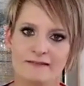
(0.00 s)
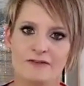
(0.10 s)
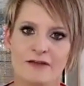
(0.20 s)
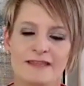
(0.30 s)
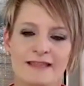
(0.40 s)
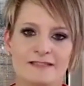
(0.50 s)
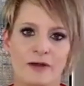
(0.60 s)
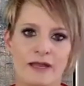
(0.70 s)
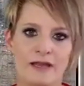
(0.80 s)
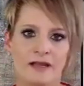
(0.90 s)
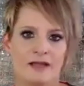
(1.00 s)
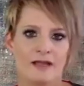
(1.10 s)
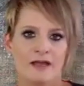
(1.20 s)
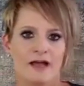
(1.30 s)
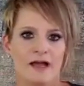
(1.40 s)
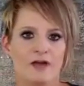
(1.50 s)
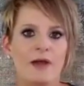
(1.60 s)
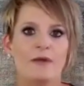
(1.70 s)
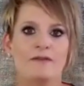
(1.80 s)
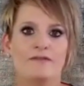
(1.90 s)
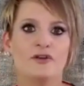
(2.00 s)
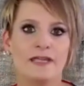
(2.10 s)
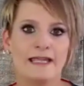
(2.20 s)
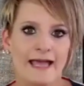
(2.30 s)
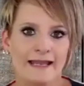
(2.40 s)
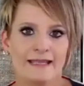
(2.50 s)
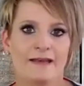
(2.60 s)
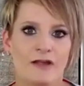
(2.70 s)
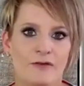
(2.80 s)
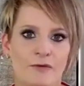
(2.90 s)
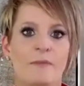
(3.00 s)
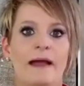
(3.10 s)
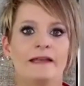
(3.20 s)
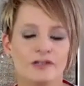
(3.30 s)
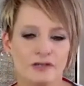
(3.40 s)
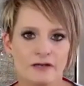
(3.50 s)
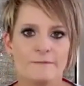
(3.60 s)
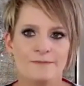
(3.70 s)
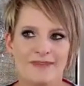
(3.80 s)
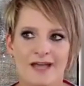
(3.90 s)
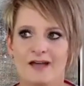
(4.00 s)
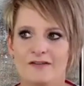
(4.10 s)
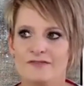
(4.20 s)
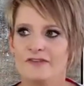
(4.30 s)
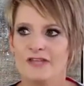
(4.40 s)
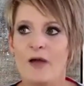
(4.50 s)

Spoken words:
So I think that's a great way of looking at it, and a reminder of,